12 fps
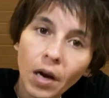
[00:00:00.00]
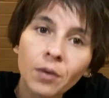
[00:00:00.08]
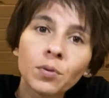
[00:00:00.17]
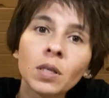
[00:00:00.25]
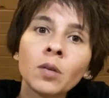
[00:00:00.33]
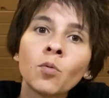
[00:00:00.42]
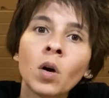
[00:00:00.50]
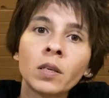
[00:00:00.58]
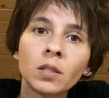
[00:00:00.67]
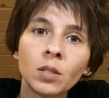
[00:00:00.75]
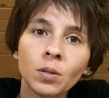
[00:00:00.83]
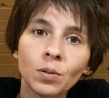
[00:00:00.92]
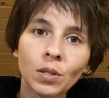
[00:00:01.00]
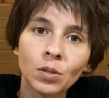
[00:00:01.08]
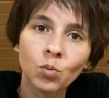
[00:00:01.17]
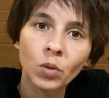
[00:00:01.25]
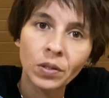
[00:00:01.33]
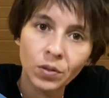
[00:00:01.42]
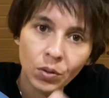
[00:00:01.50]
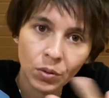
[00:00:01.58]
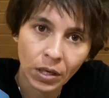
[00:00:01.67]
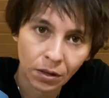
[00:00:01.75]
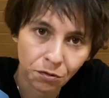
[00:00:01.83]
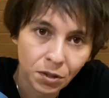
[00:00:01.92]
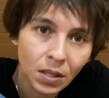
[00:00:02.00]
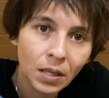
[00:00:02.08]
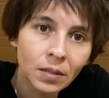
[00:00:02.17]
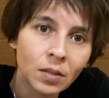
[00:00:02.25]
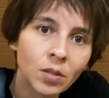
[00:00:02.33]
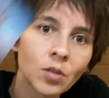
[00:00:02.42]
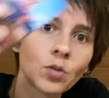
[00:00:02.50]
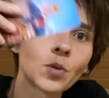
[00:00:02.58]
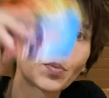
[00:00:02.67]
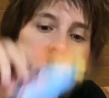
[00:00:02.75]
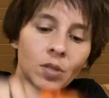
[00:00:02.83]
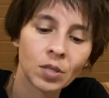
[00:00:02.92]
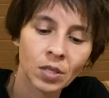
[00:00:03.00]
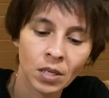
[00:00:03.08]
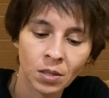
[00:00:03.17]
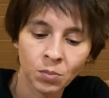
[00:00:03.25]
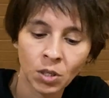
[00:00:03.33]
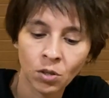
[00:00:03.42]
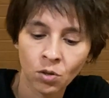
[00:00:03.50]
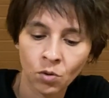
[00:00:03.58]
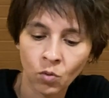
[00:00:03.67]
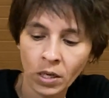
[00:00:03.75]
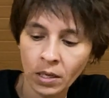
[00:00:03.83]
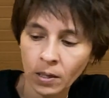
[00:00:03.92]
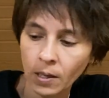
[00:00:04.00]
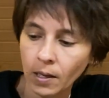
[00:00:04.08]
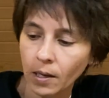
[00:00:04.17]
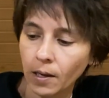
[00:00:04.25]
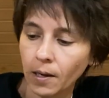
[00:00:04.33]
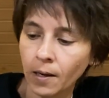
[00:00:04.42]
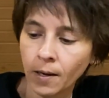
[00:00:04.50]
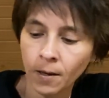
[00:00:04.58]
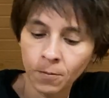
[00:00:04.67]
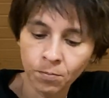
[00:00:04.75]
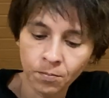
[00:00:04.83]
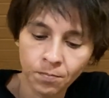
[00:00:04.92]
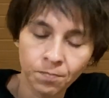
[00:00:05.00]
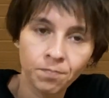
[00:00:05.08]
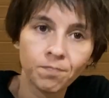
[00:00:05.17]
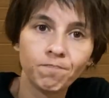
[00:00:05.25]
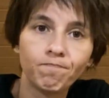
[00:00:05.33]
I really want to do this with you, and I feel like this is your person coming your way. Um,